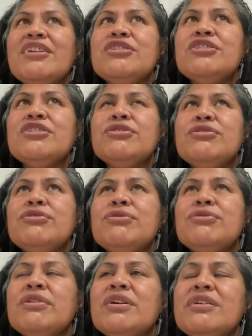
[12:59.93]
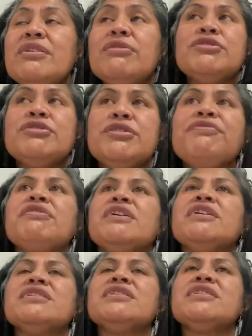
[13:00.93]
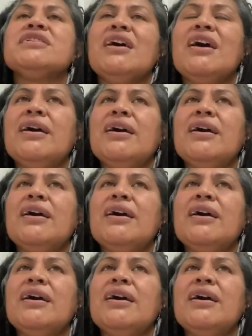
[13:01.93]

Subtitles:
that you're different,